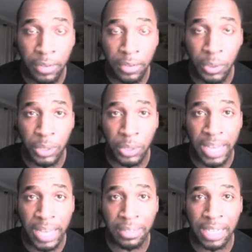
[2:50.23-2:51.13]
if you don't
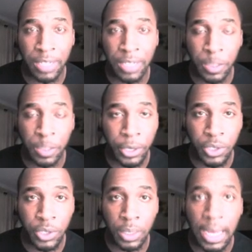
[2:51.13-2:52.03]
have a lot of
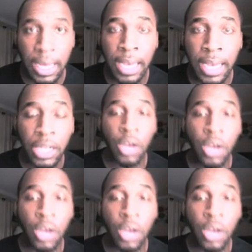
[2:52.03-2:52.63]
experience online